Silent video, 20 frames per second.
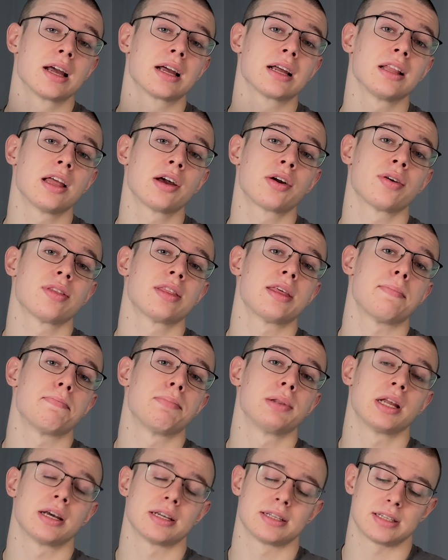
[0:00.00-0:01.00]
click on the
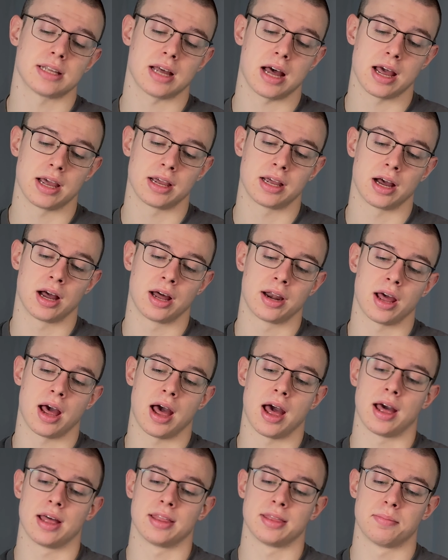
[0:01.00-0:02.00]
plus
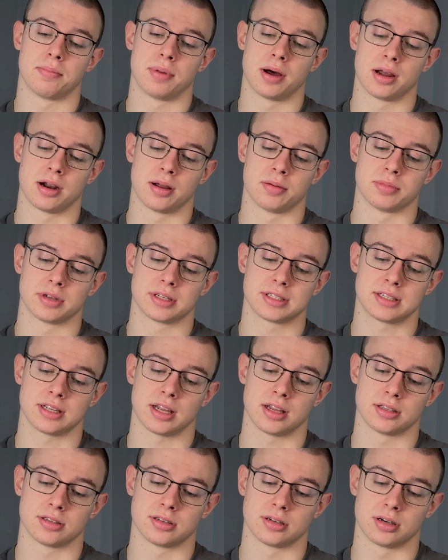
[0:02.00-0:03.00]
icon at the bottom
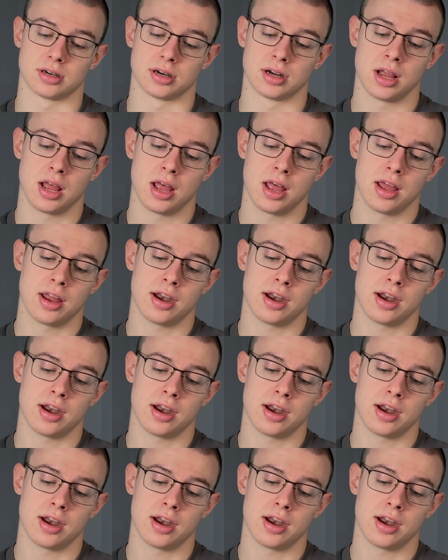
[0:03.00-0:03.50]
center.